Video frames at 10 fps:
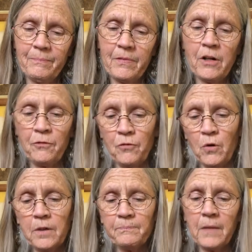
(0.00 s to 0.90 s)

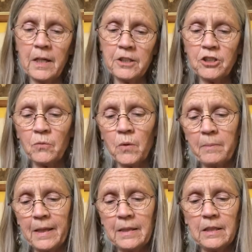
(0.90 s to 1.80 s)
Therefore, I shall
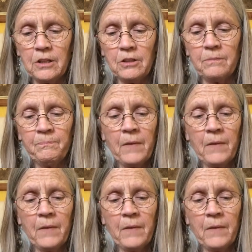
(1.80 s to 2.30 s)
remain here